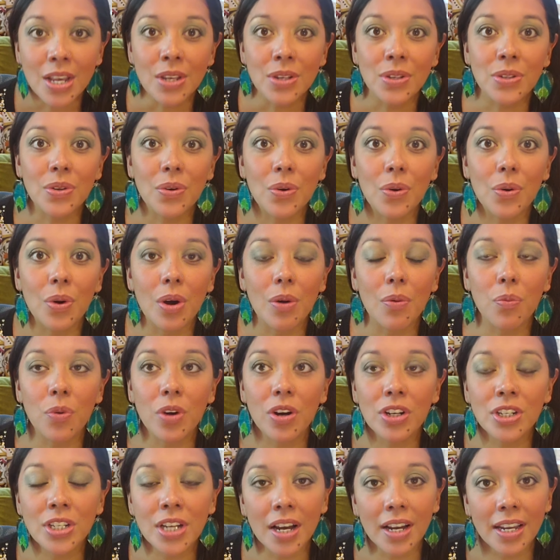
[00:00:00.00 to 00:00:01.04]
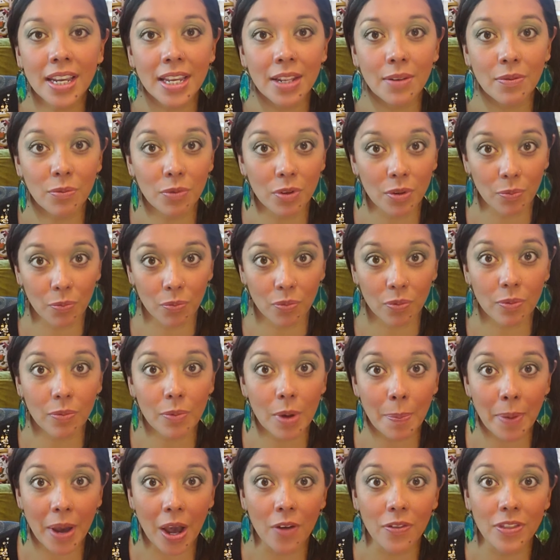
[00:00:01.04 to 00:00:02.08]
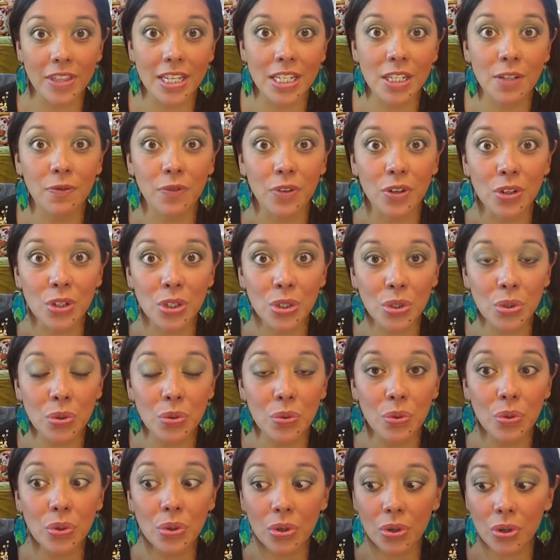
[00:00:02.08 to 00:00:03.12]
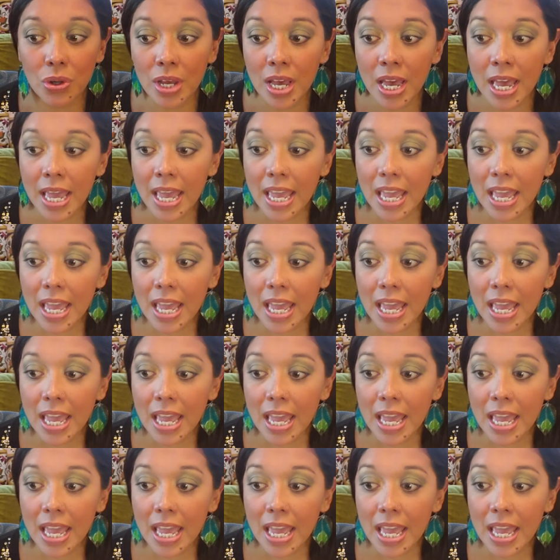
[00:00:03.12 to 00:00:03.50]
So we're talking about this first tool.